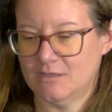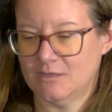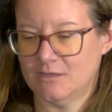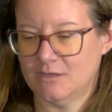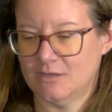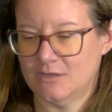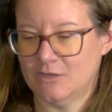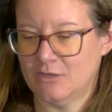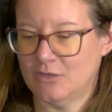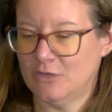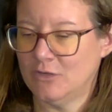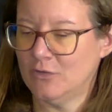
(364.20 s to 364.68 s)

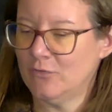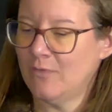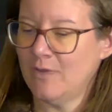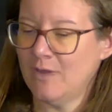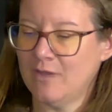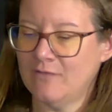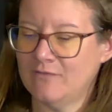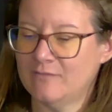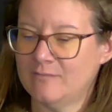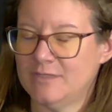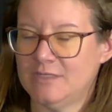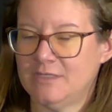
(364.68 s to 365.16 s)
knew
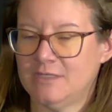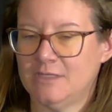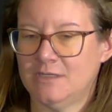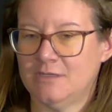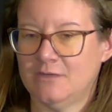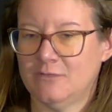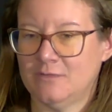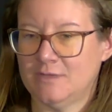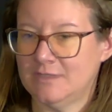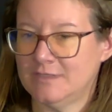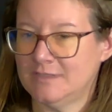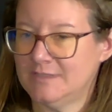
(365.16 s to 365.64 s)
of but didn't
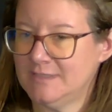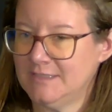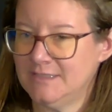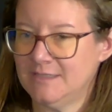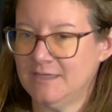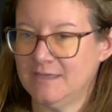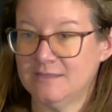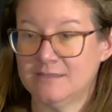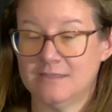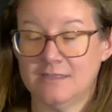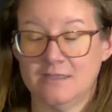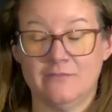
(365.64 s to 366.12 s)
know the
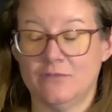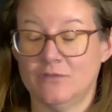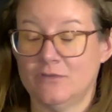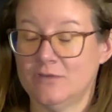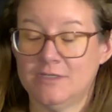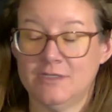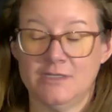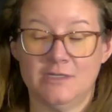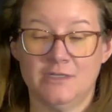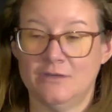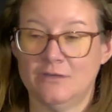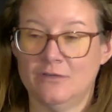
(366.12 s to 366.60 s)
details of, or
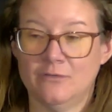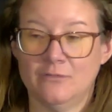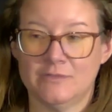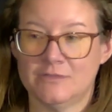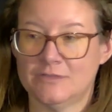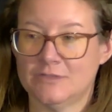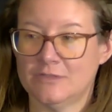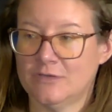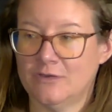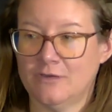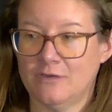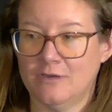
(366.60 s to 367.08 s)
didn't know was
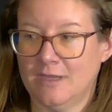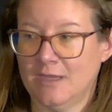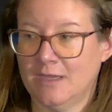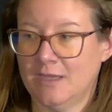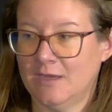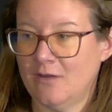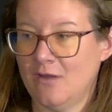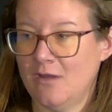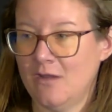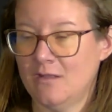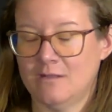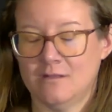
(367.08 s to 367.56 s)
occurring at
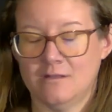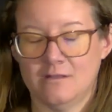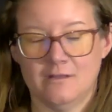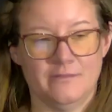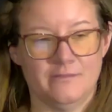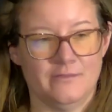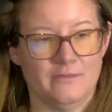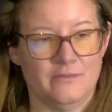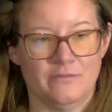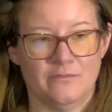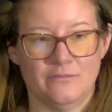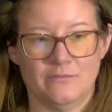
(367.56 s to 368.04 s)
all,
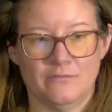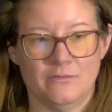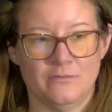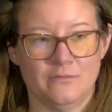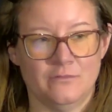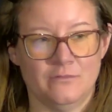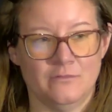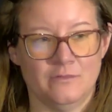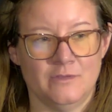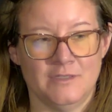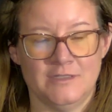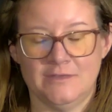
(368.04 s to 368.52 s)

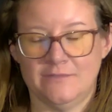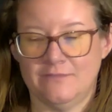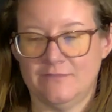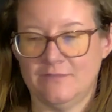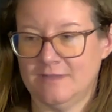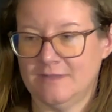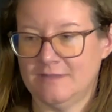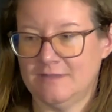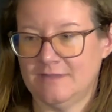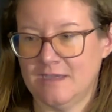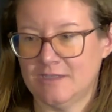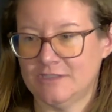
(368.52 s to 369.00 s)
through the
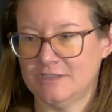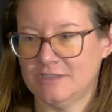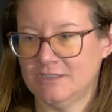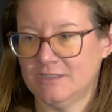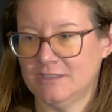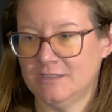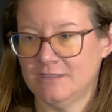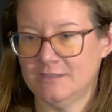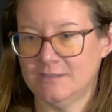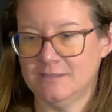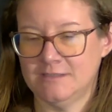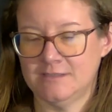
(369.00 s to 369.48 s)
different
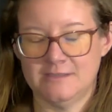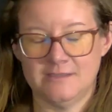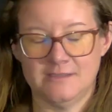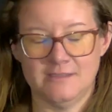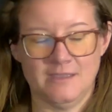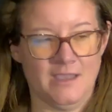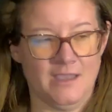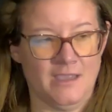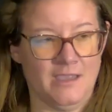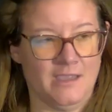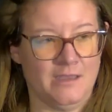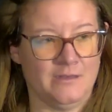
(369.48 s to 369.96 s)
sessions
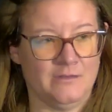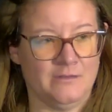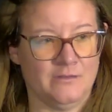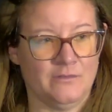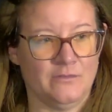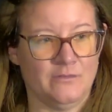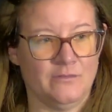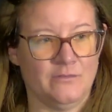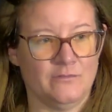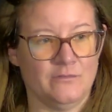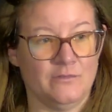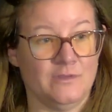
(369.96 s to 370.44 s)
and
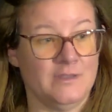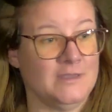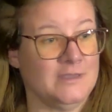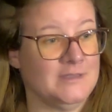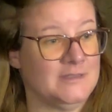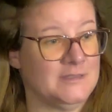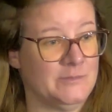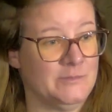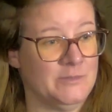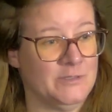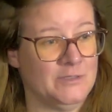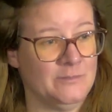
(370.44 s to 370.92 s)
through the
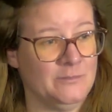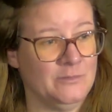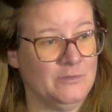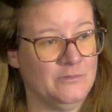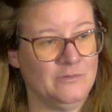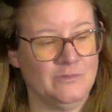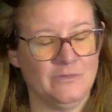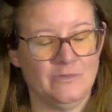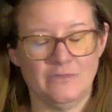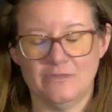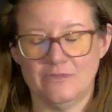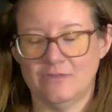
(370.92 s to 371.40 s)
exhibitor
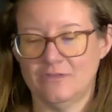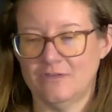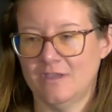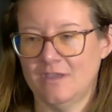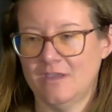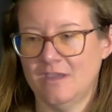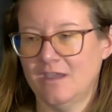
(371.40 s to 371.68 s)
booths.